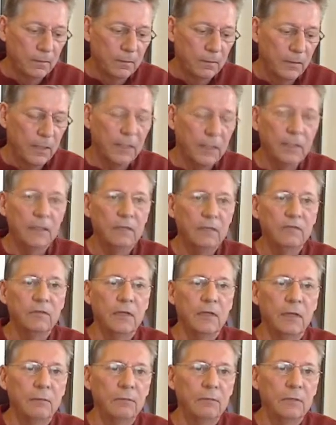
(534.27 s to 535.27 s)
Negative
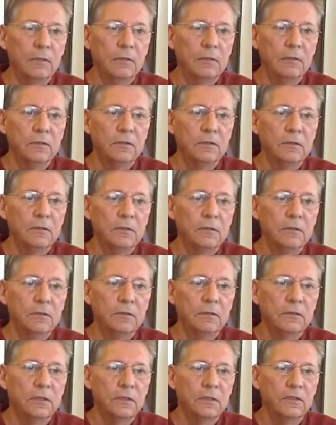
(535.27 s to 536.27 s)
numbers
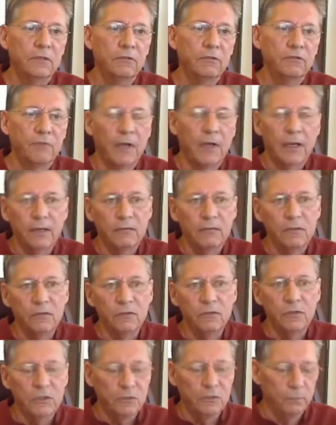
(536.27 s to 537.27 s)
such as 5
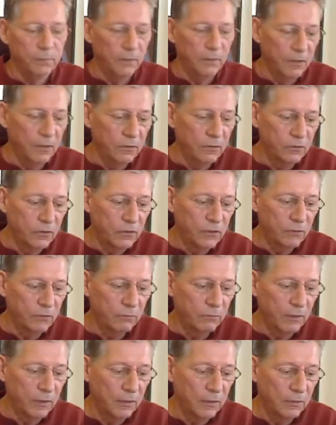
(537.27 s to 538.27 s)
degrees below
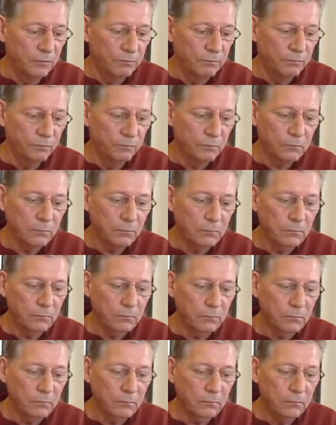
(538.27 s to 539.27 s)
0
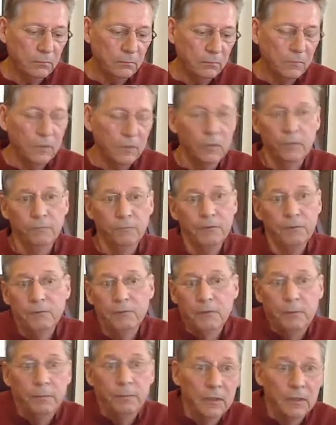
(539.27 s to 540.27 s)
or
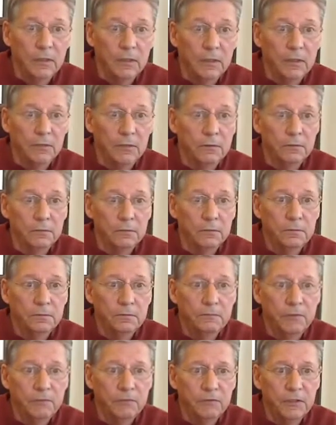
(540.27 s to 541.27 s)
50
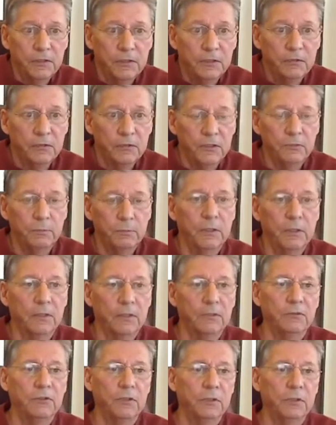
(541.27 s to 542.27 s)
degrees
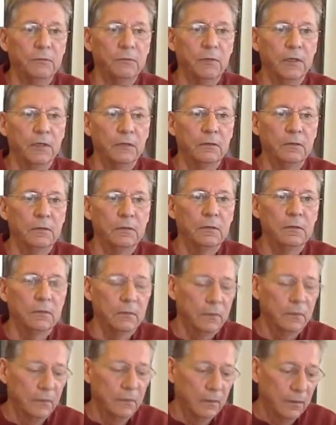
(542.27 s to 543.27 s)
below 0
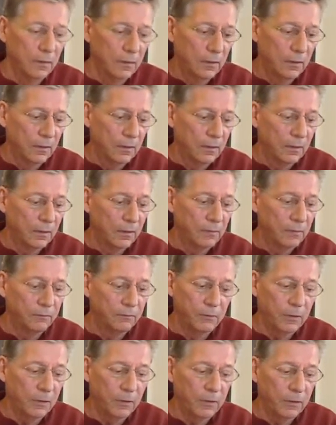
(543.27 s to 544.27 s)

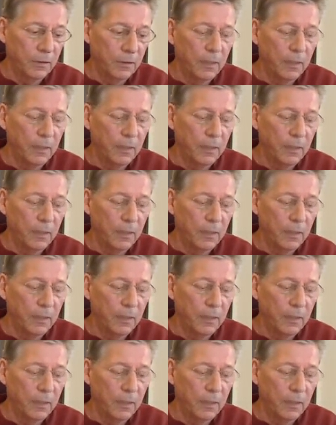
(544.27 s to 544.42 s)
are